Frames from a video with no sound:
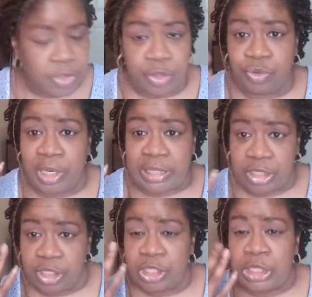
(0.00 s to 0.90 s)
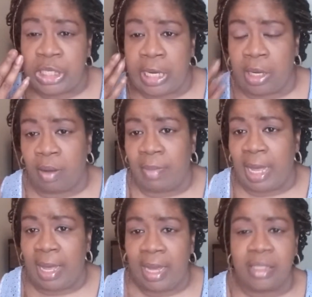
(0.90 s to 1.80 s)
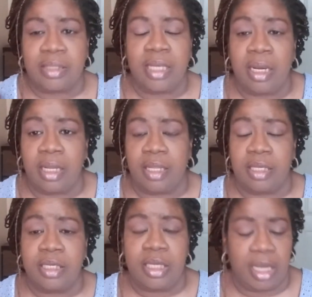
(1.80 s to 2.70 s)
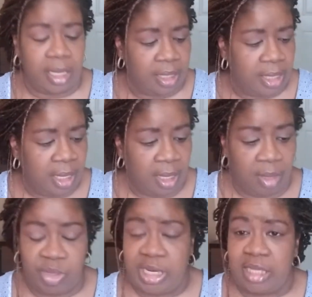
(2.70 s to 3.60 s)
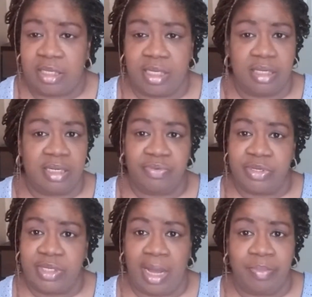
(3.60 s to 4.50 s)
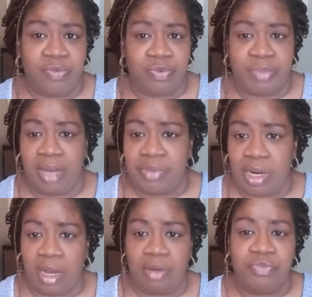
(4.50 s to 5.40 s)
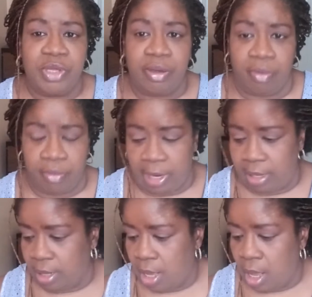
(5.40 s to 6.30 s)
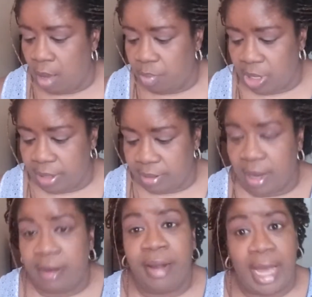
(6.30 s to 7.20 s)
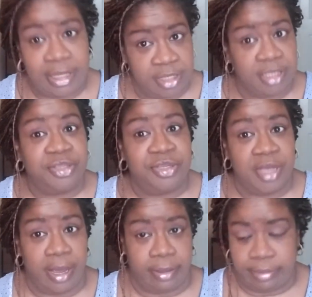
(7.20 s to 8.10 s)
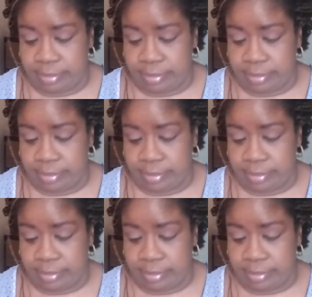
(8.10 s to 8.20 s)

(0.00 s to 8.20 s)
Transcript: the transition shade on my eyes and another shade. But that still never stopped me from having a long video, right? But not today.